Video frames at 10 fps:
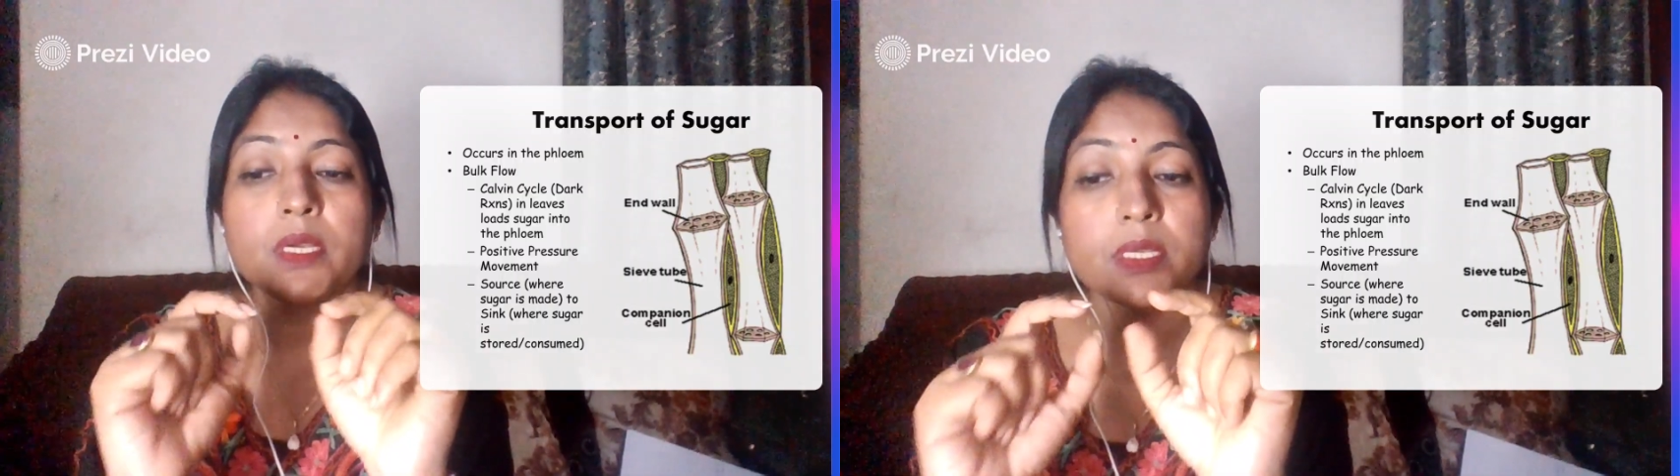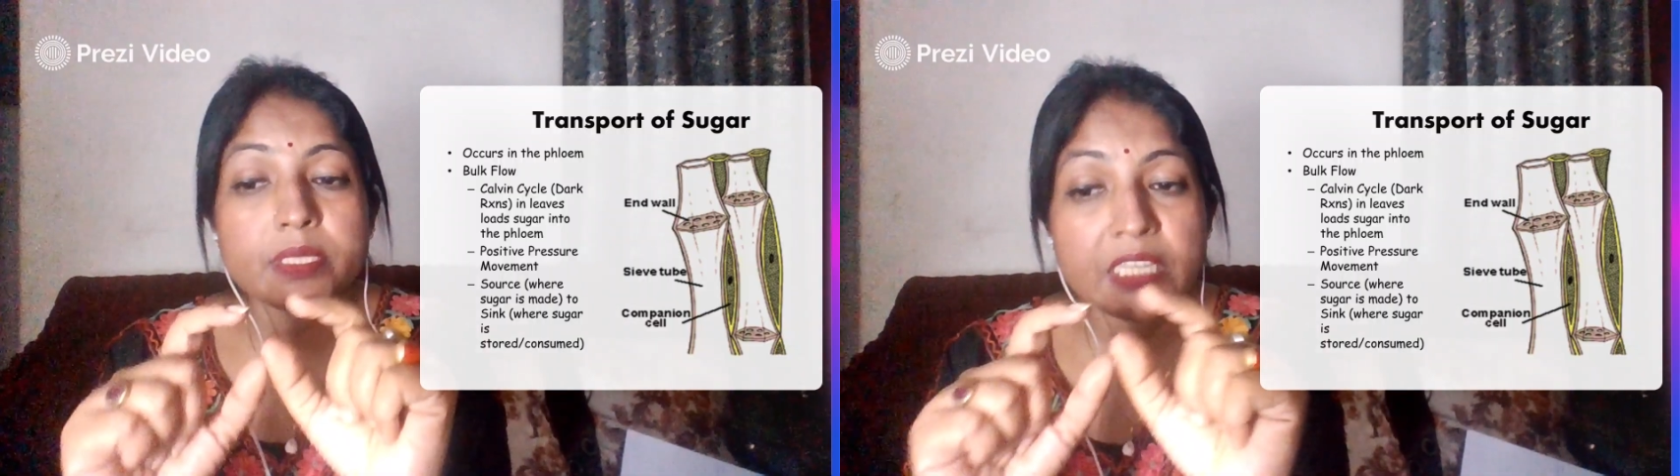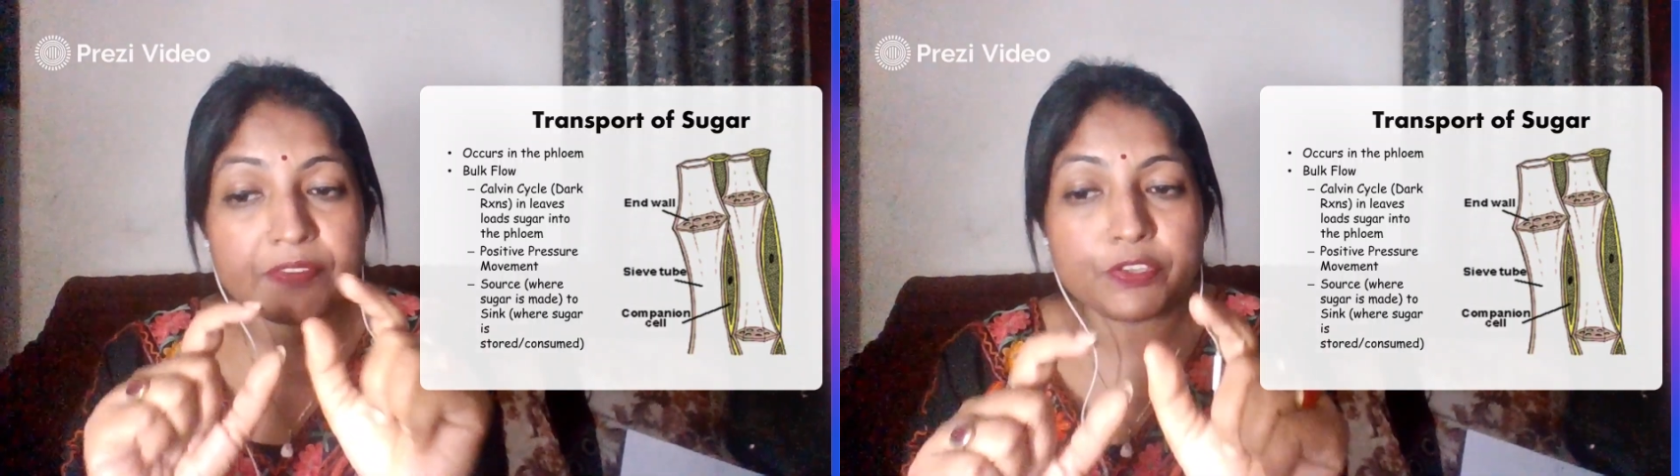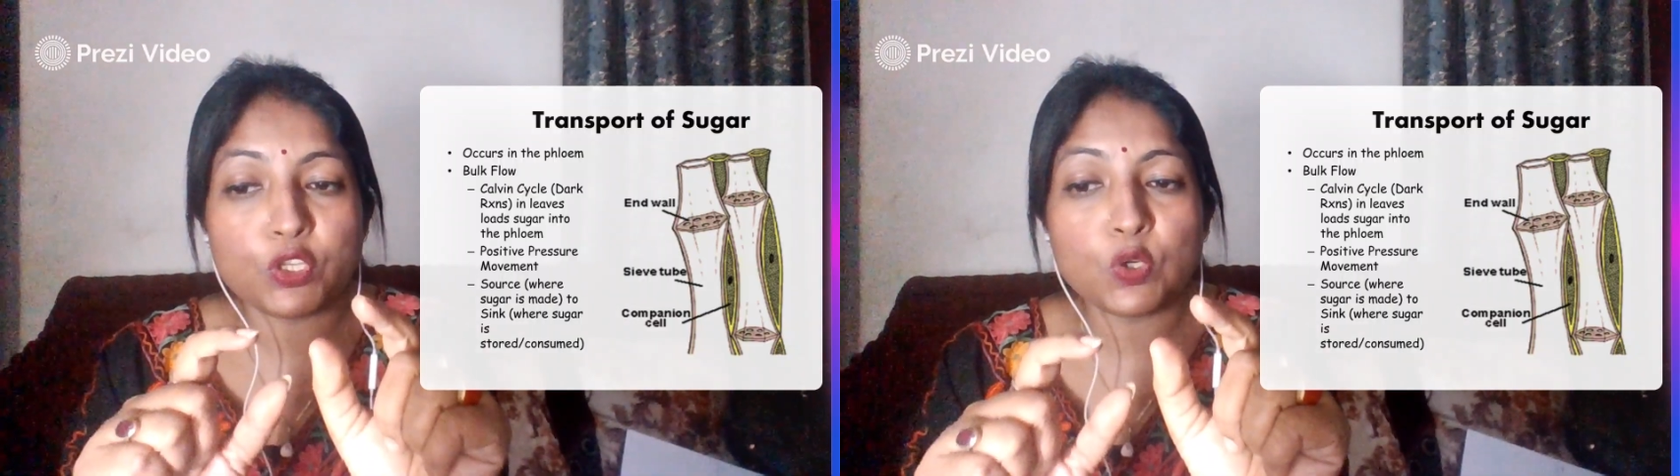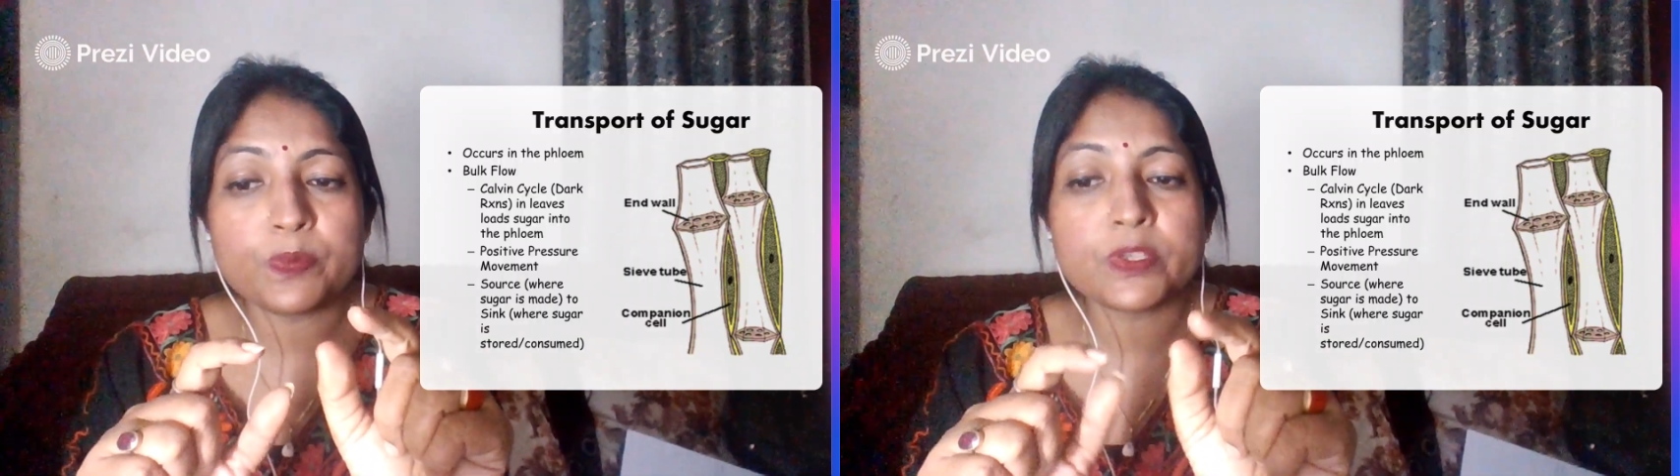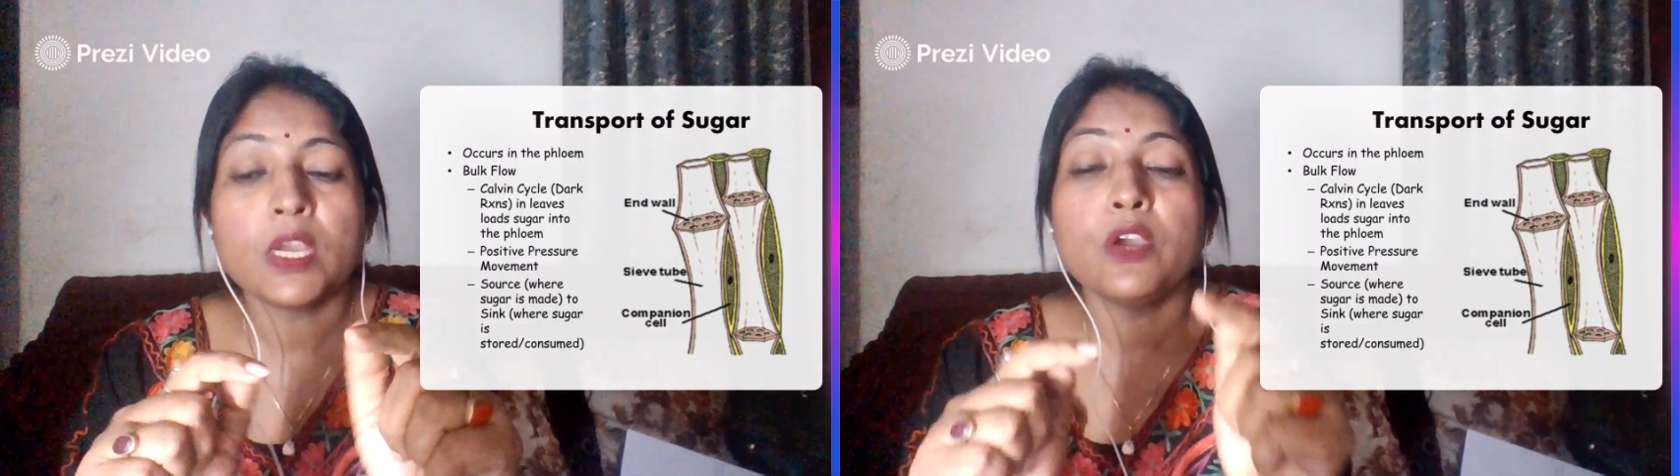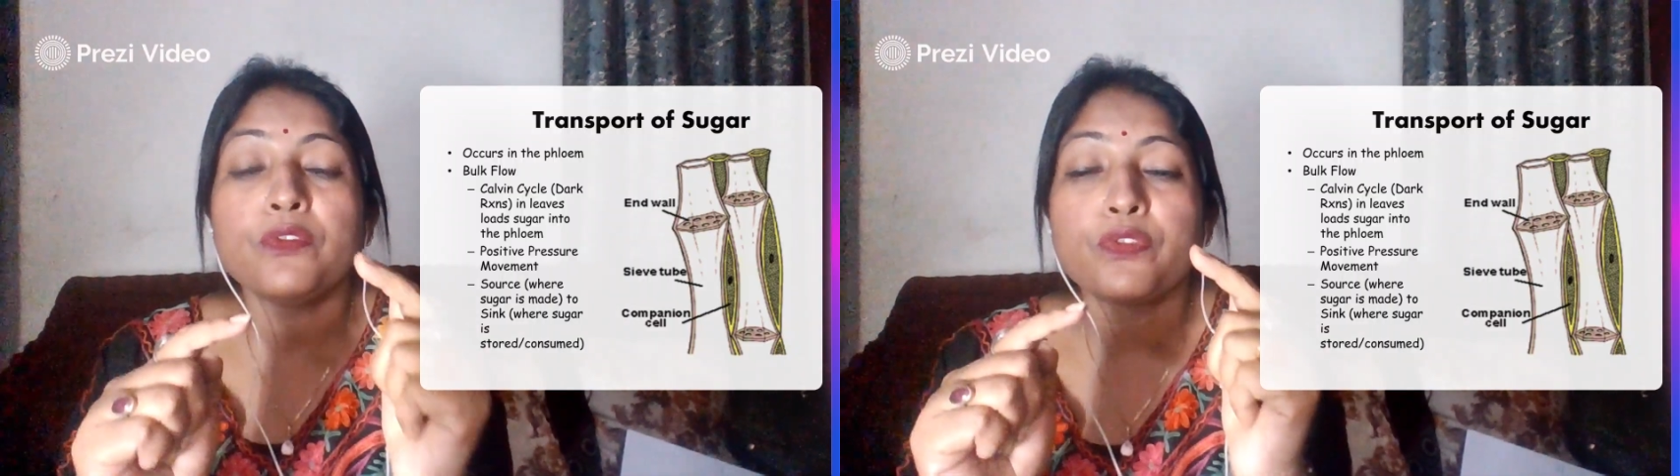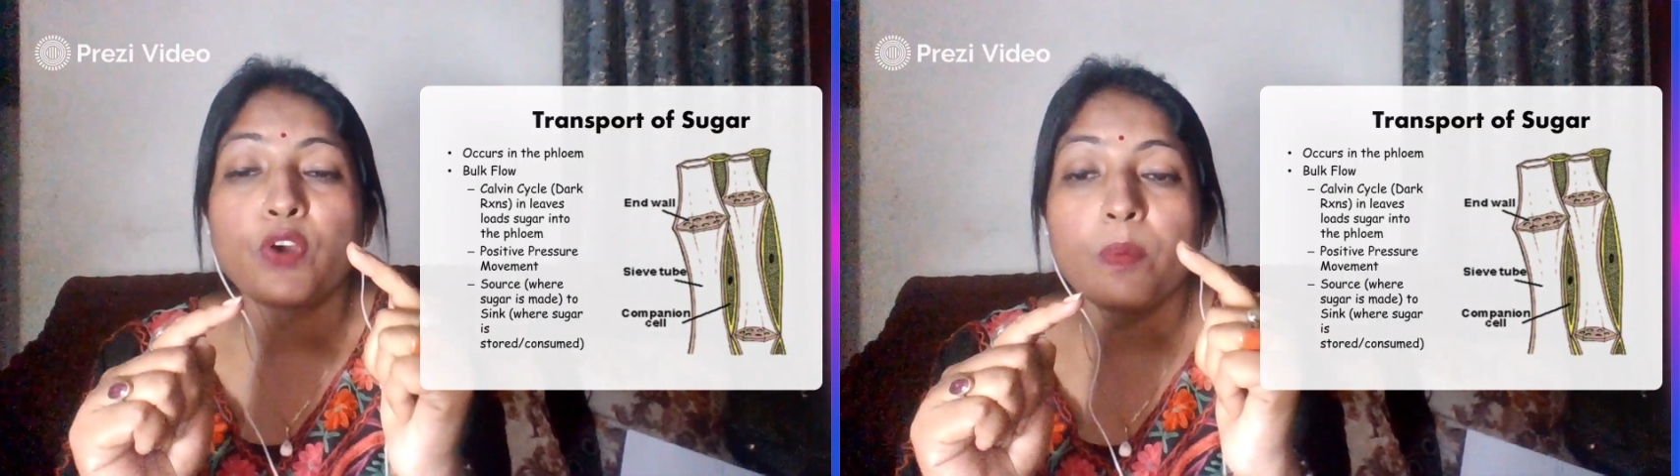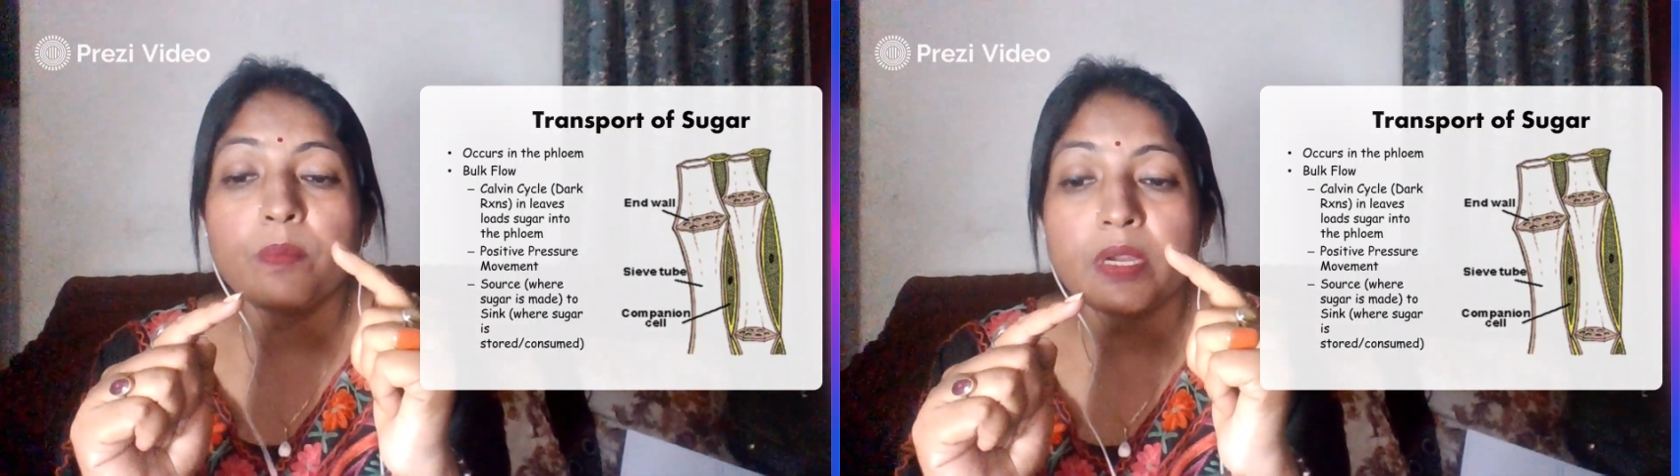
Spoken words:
sieve tubes from